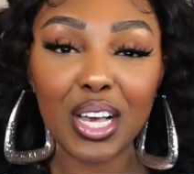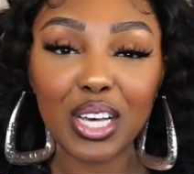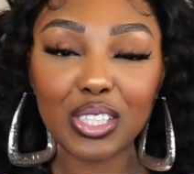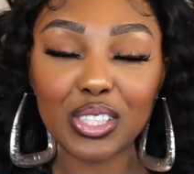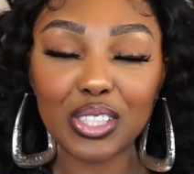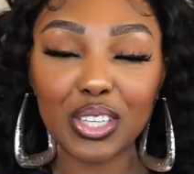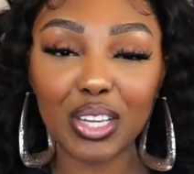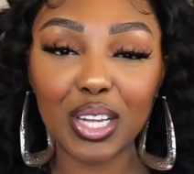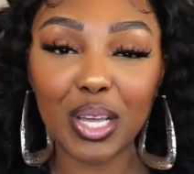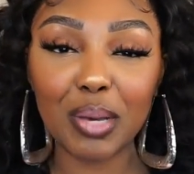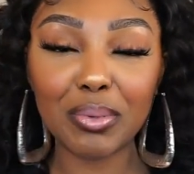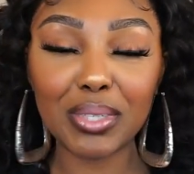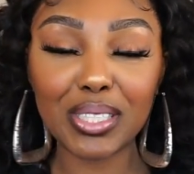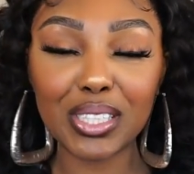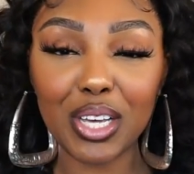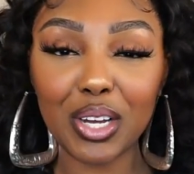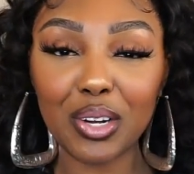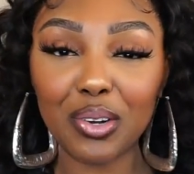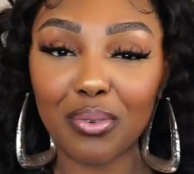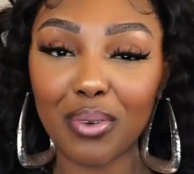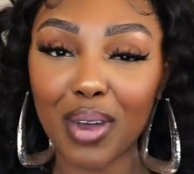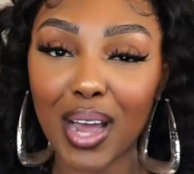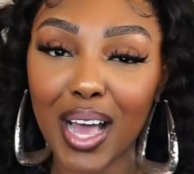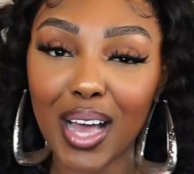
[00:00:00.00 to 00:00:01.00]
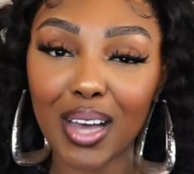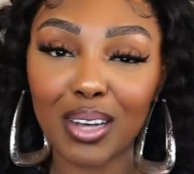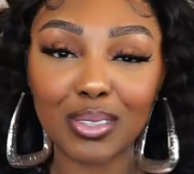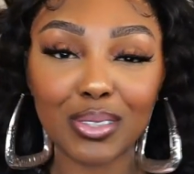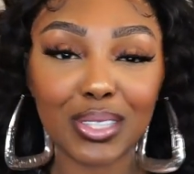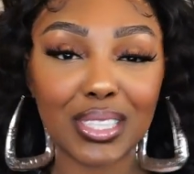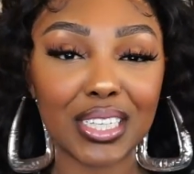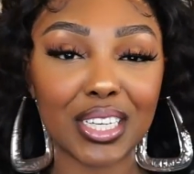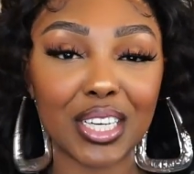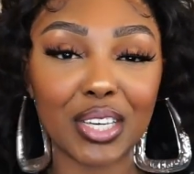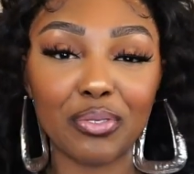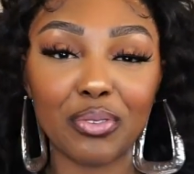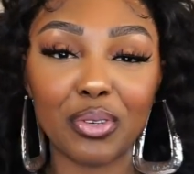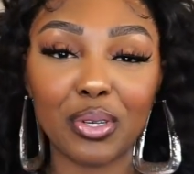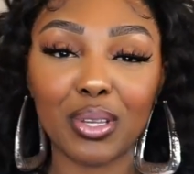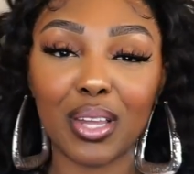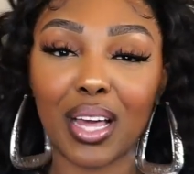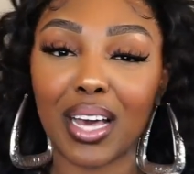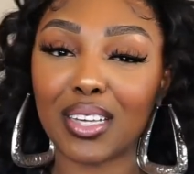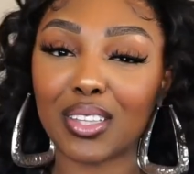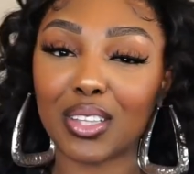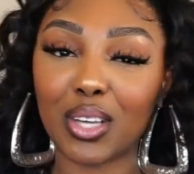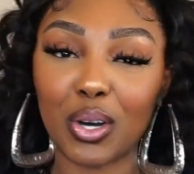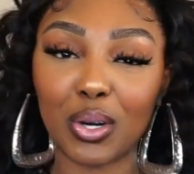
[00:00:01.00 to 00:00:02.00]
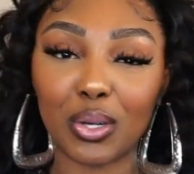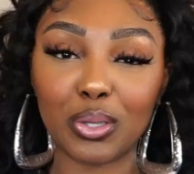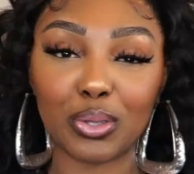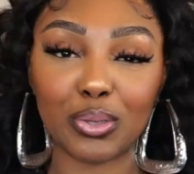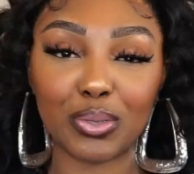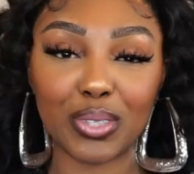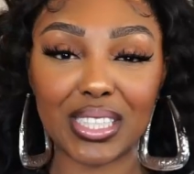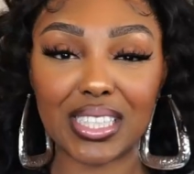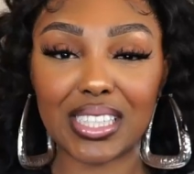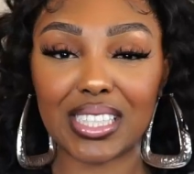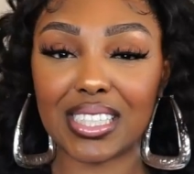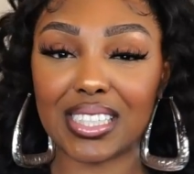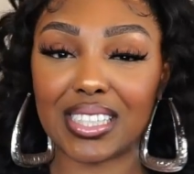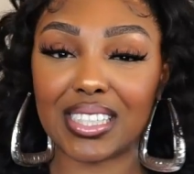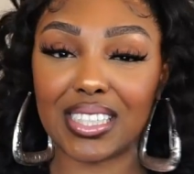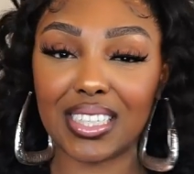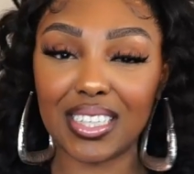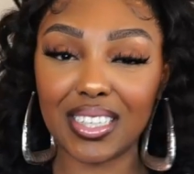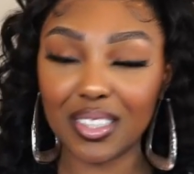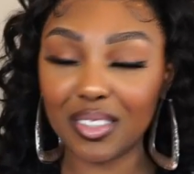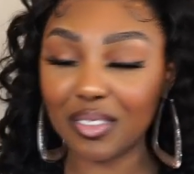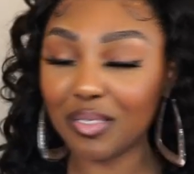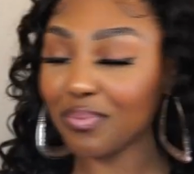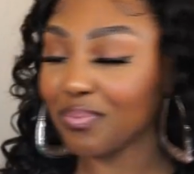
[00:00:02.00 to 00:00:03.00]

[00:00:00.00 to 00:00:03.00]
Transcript: So let me turn around to give you like the whole 360.